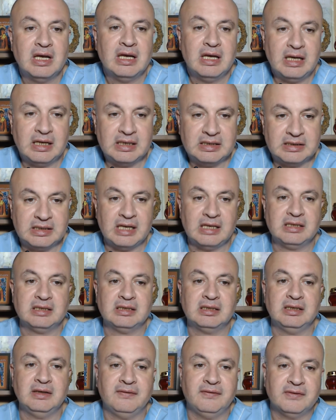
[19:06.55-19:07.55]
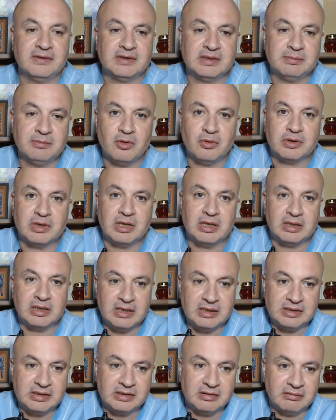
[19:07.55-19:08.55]
extensive smoking
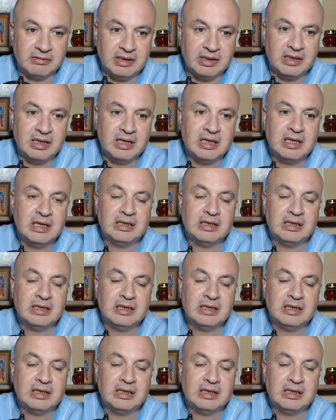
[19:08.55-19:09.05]
history,